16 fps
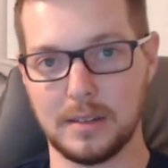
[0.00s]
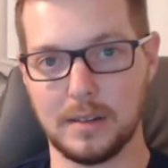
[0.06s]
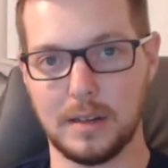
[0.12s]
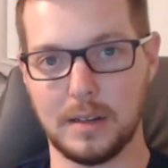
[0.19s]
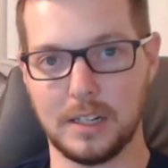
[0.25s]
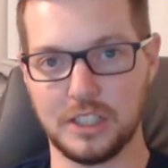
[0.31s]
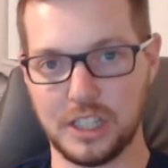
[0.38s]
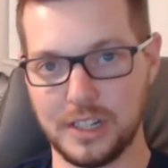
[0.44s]

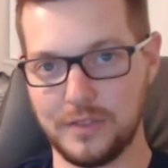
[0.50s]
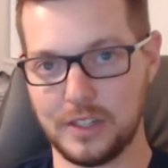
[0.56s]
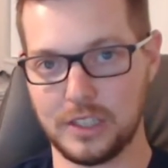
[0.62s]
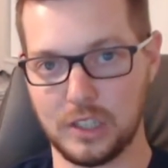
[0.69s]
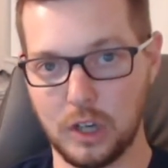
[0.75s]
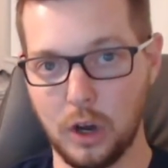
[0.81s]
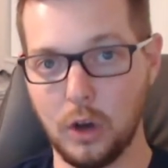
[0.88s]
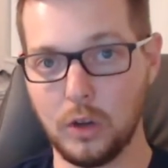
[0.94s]
achieve his
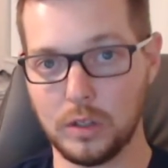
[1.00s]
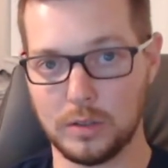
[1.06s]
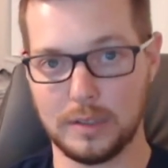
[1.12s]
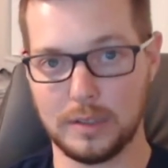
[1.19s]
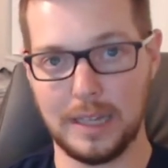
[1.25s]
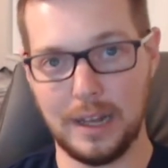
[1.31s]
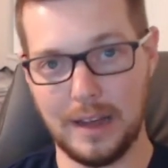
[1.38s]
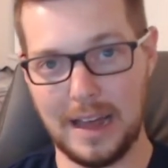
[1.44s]
goals
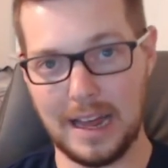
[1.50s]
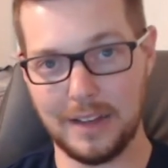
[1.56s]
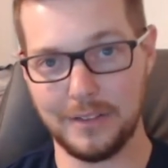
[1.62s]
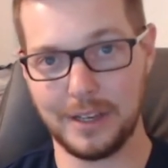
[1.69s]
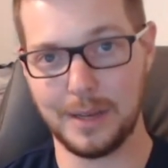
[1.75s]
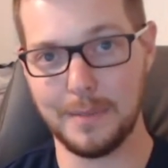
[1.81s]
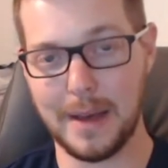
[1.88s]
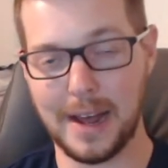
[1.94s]
without having
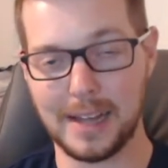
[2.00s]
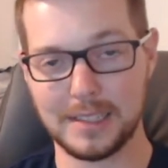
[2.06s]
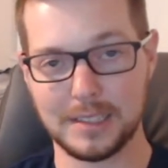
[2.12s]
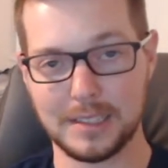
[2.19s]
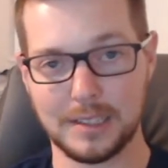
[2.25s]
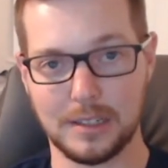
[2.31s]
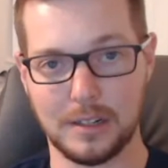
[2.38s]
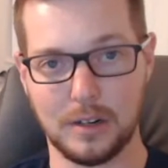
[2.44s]
a
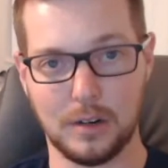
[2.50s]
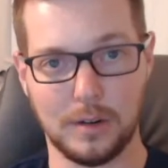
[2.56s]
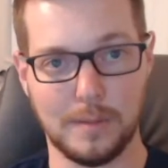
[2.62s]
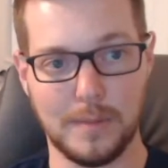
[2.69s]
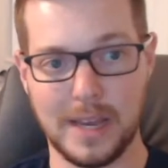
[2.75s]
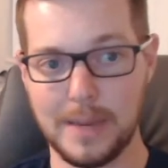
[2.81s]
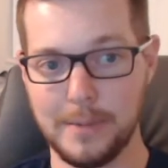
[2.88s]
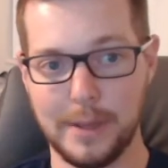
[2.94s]
master, or
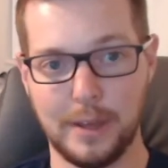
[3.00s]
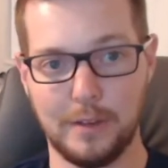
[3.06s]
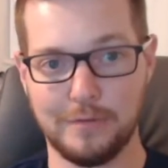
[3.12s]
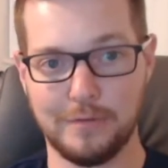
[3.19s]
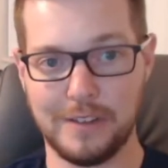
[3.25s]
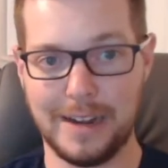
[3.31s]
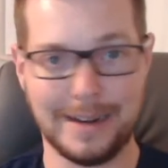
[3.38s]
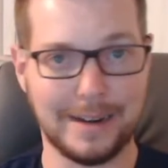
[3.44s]
maybe he'll
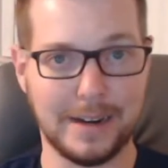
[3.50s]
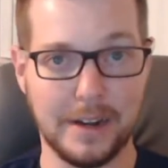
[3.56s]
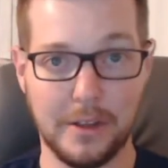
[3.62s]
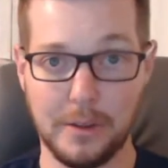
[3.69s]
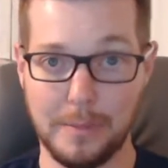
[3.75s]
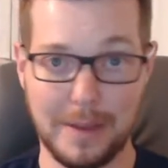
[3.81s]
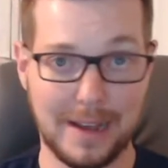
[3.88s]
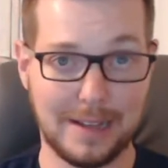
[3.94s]
find another
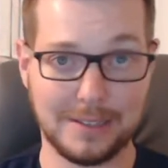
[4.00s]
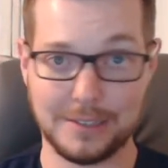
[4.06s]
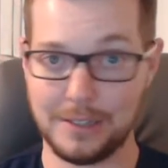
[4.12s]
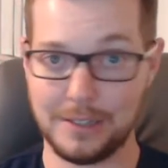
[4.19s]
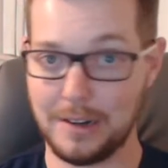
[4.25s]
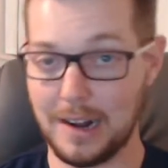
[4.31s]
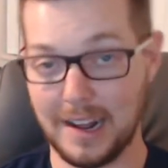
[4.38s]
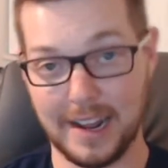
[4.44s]

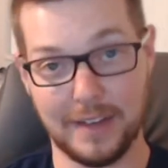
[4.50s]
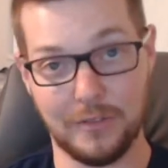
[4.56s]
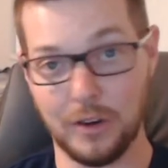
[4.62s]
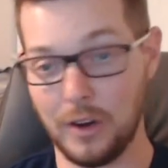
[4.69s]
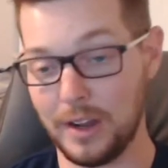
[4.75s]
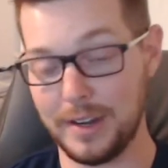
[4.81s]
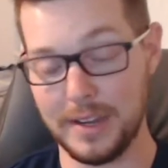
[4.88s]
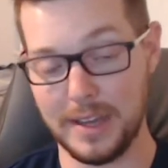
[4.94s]
master. I have no
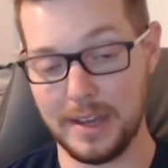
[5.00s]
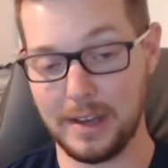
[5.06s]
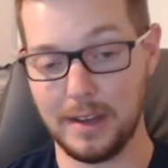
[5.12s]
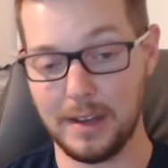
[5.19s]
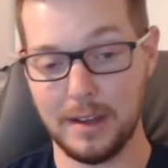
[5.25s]
idea.